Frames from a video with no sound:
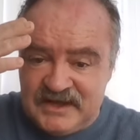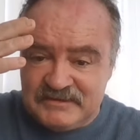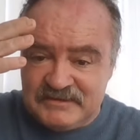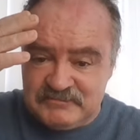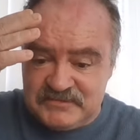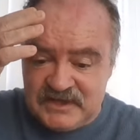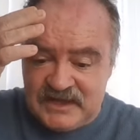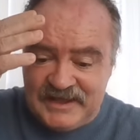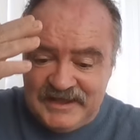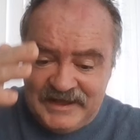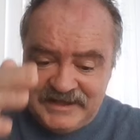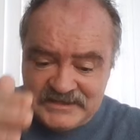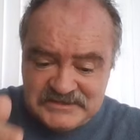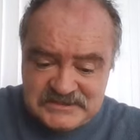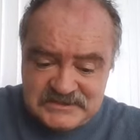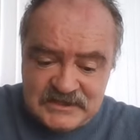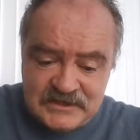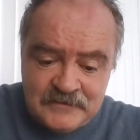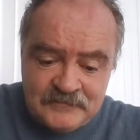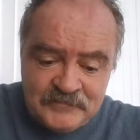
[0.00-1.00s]
And I
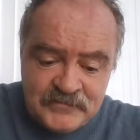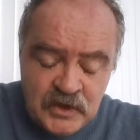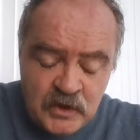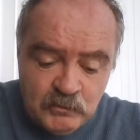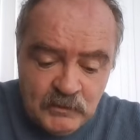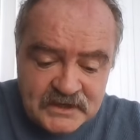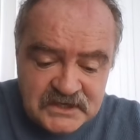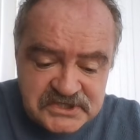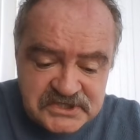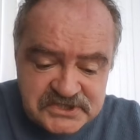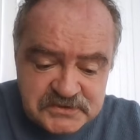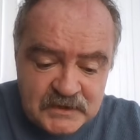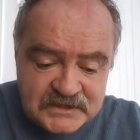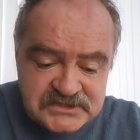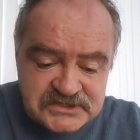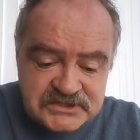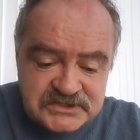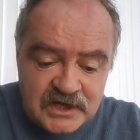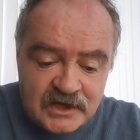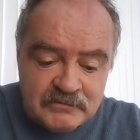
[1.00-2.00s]
actually, when I
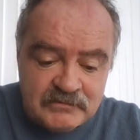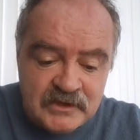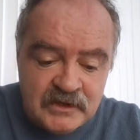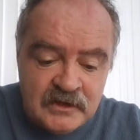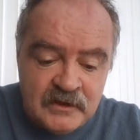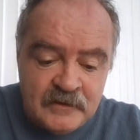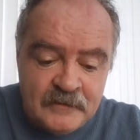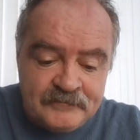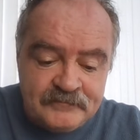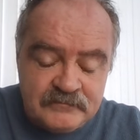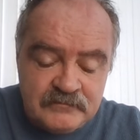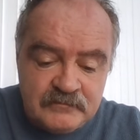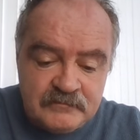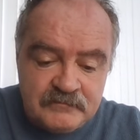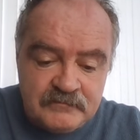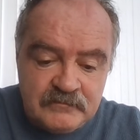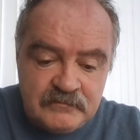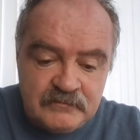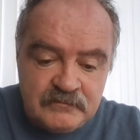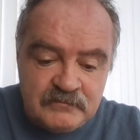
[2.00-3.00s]
switched on
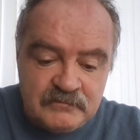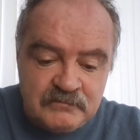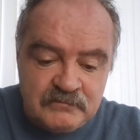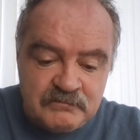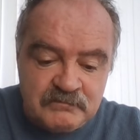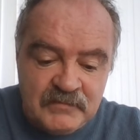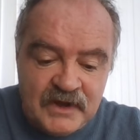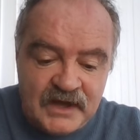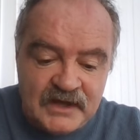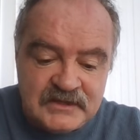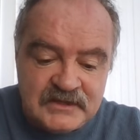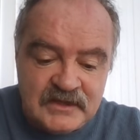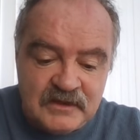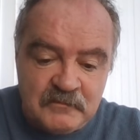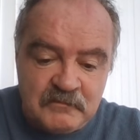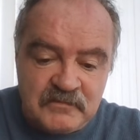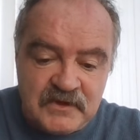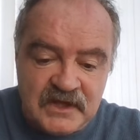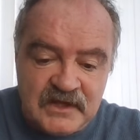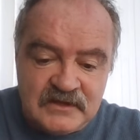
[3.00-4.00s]

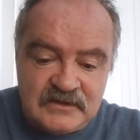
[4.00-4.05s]
my